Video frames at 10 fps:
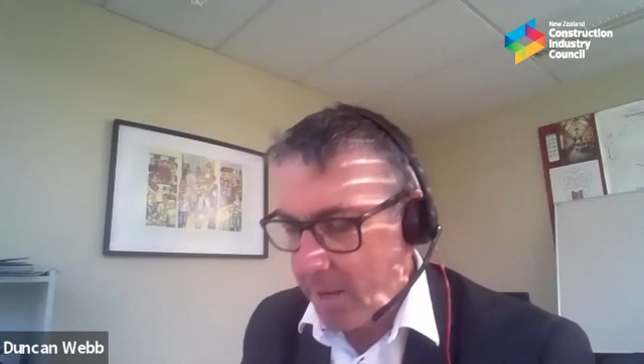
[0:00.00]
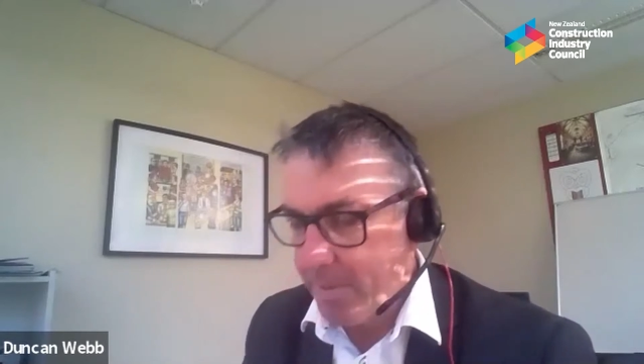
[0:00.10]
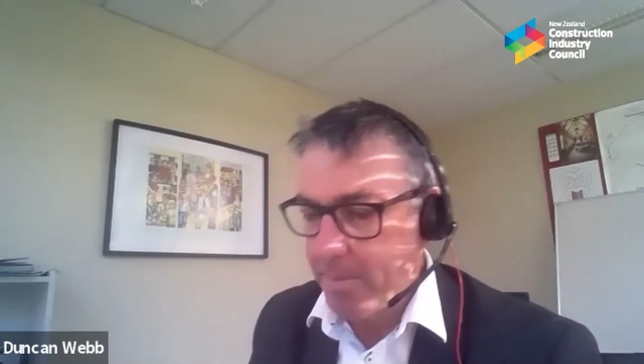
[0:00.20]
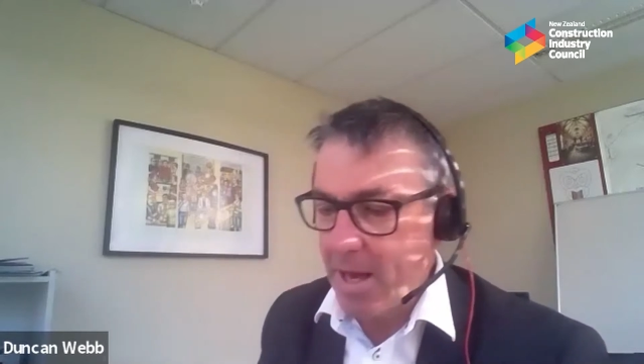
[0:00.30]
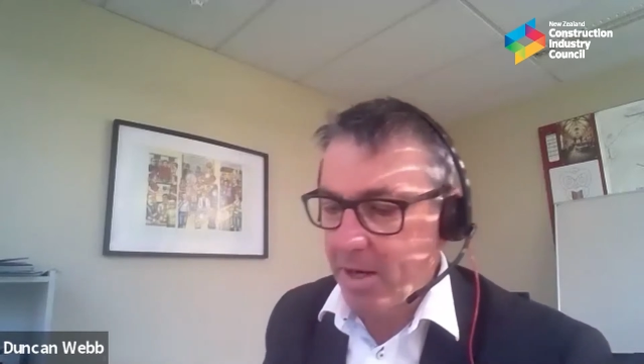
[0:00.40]

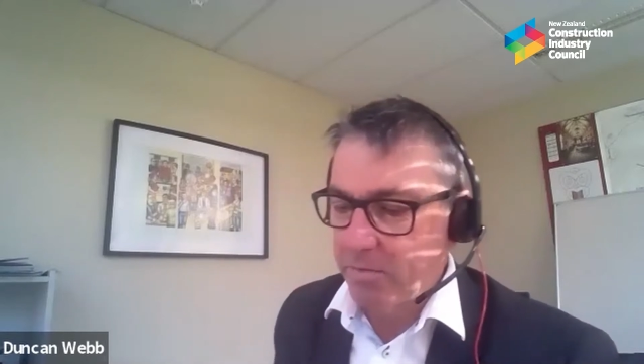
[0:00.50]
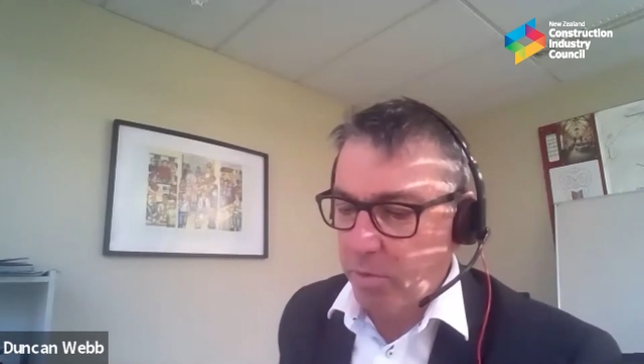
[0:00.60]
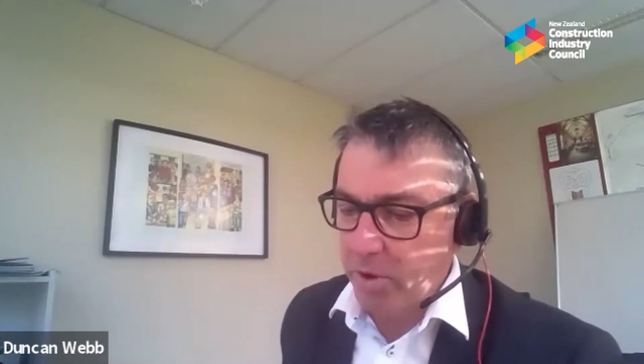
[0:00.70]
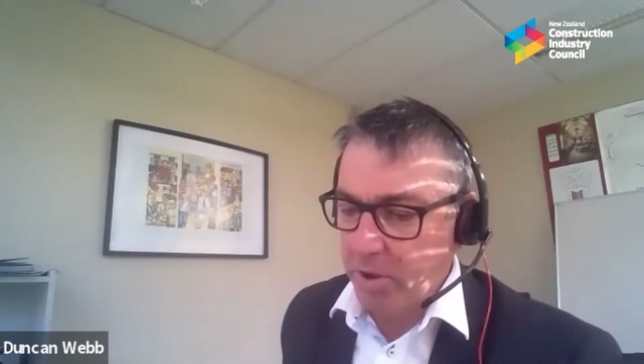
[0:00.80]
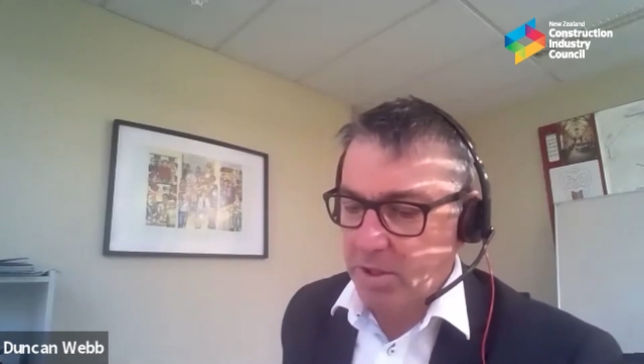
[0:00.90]
amount of
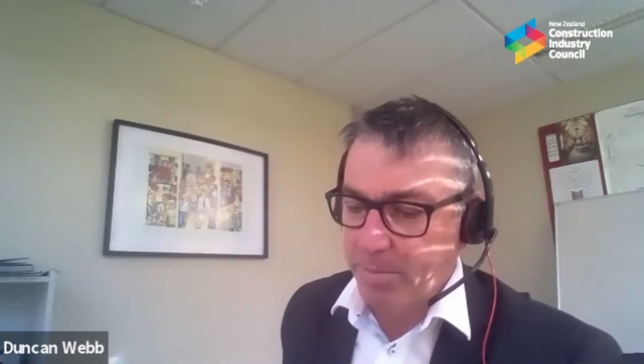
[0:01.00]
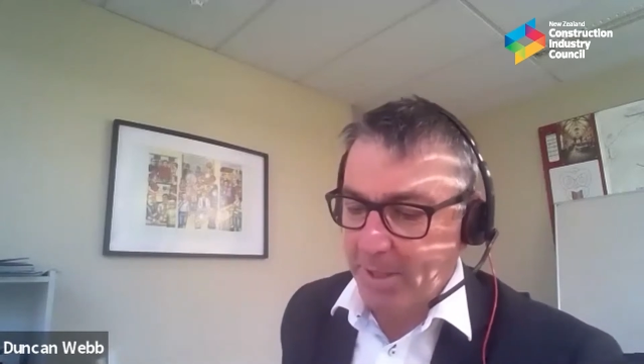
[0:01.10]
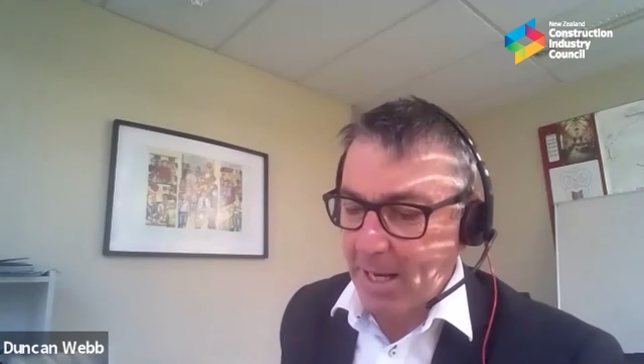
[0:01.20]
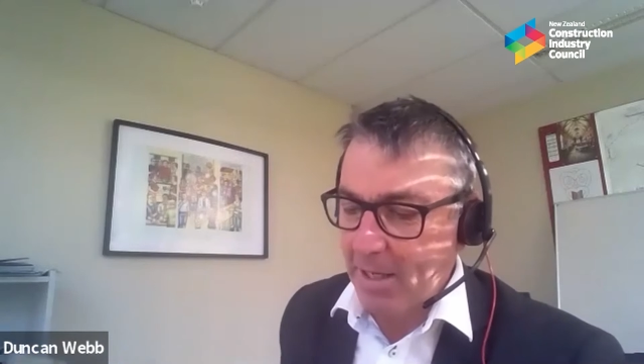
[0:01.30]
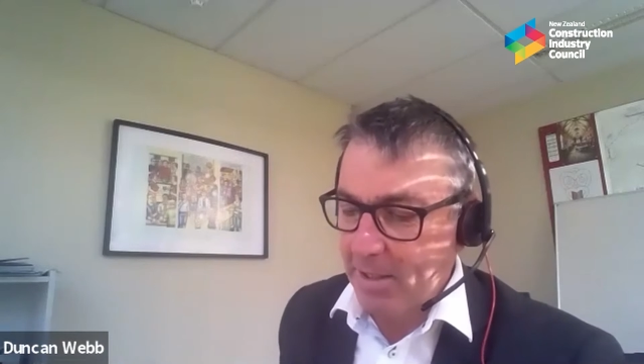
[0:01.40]
work to be
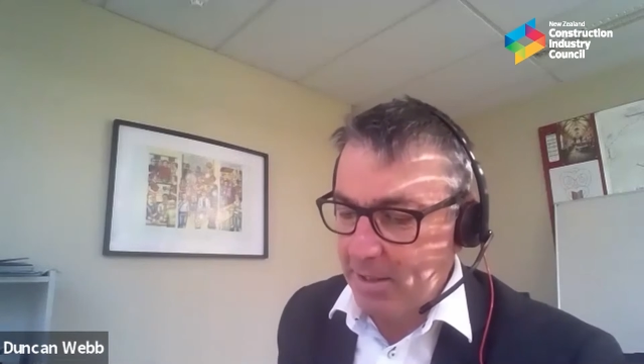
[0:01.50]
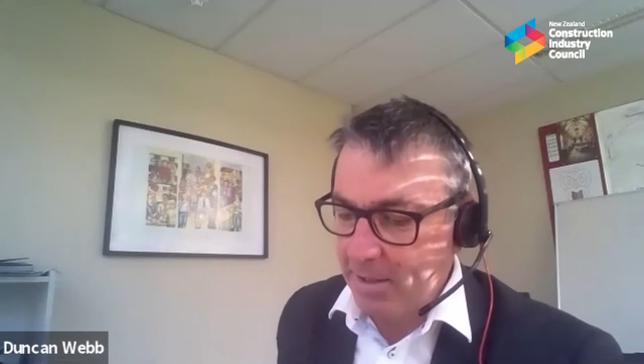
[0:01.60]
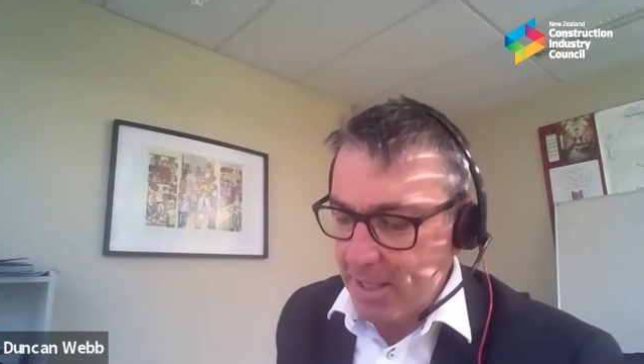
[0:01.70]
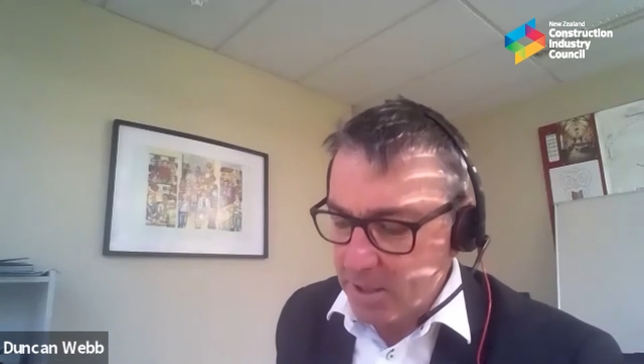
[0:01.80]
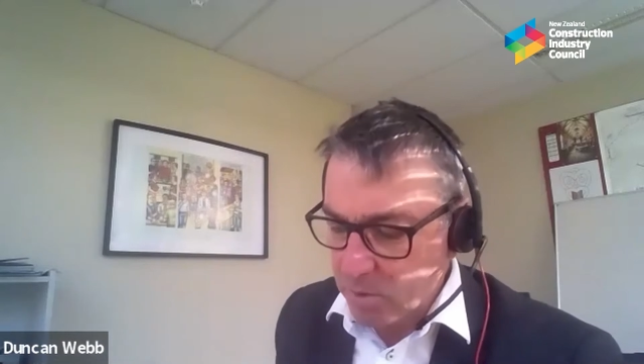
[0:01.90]
done in
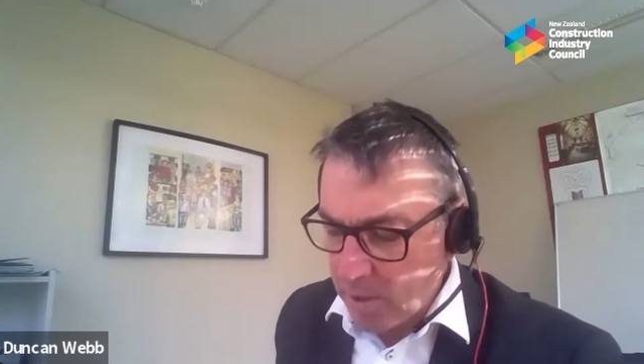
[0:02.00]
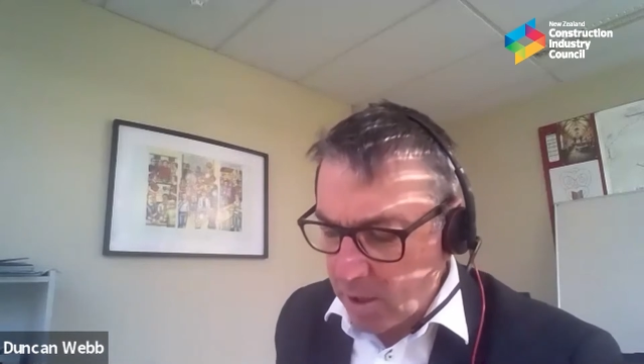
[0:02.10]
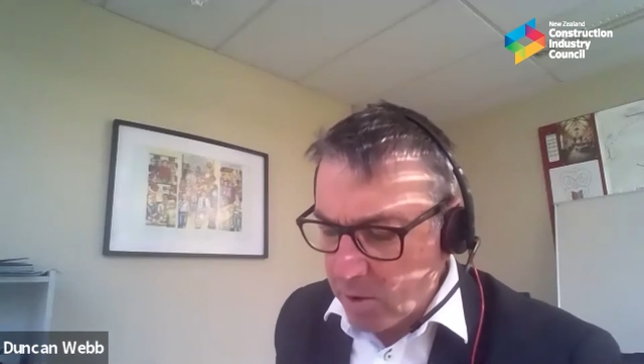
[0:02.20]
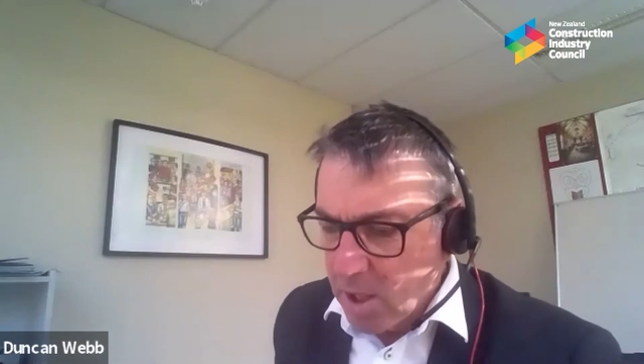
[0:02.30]
that as well.